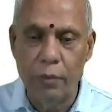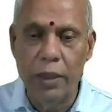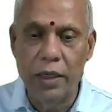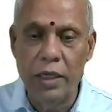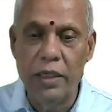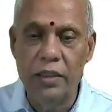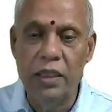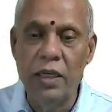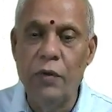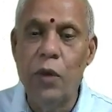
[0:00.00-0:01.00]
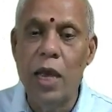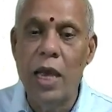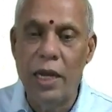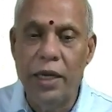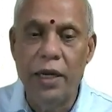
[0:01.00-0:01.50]
but it is
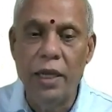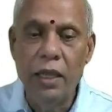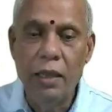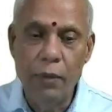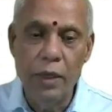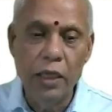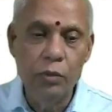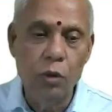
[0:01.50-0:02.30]
invalid because